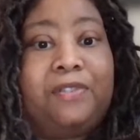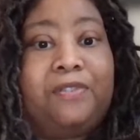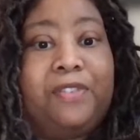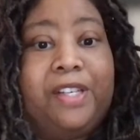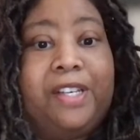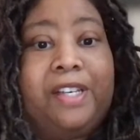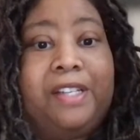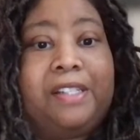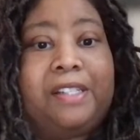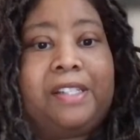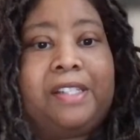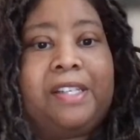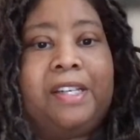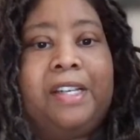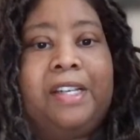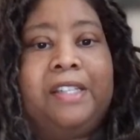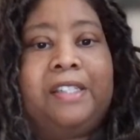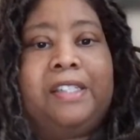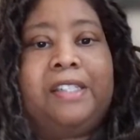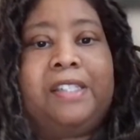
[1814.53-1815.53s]
events
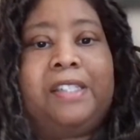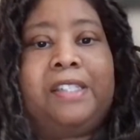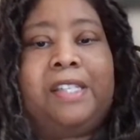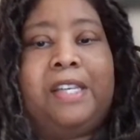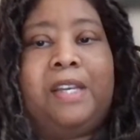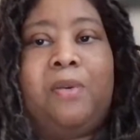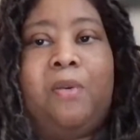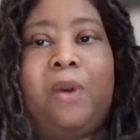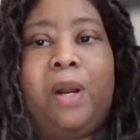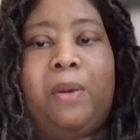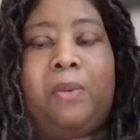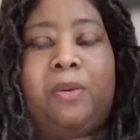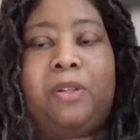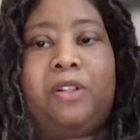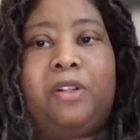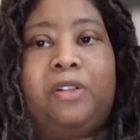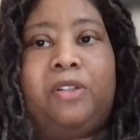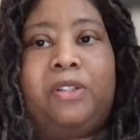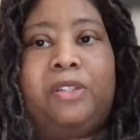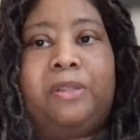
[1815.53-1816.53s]
to see where we're
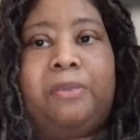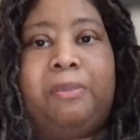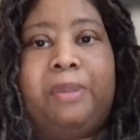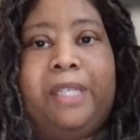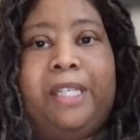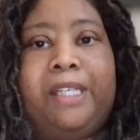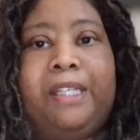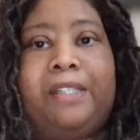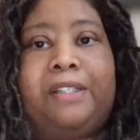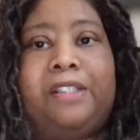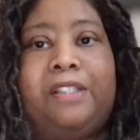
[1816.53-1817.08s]
going to be.